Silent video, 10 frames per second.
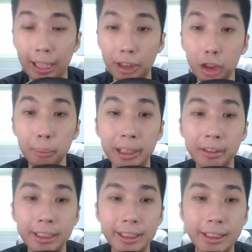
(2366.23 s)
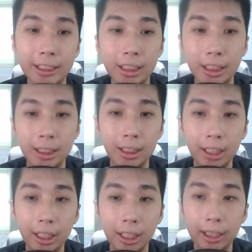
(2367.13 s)
the entry matrix.
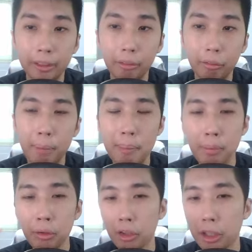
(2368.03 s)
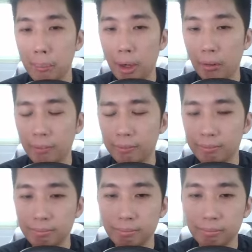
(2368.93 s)
When people talk about
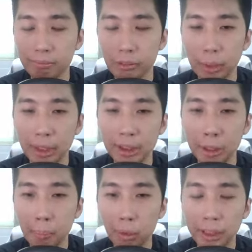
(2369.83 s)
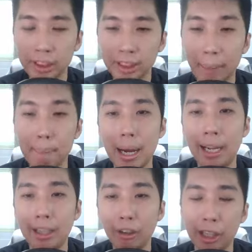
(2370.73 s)
whether certain projects can
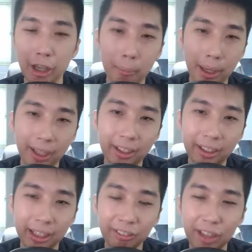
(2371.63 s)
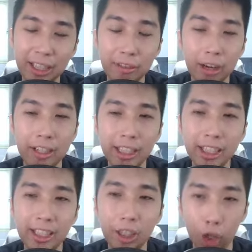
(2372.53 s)
buy or cannot buy, I find it
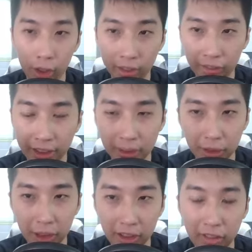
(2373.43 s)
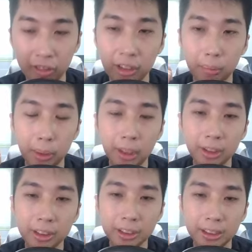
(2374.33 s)
very odd, very subjective,
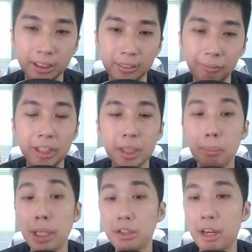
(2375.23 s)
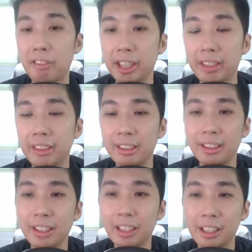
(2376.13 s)
because there's a price to everything.
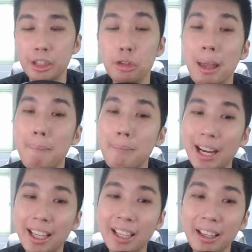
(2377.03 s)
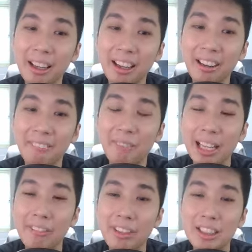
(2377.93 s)
You can buy,
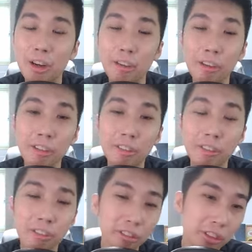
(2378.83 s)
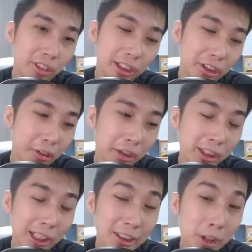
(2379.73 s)
but if it's,
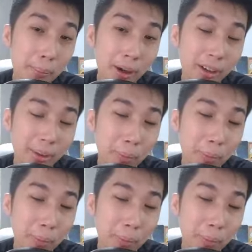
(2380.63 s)
let's talk about a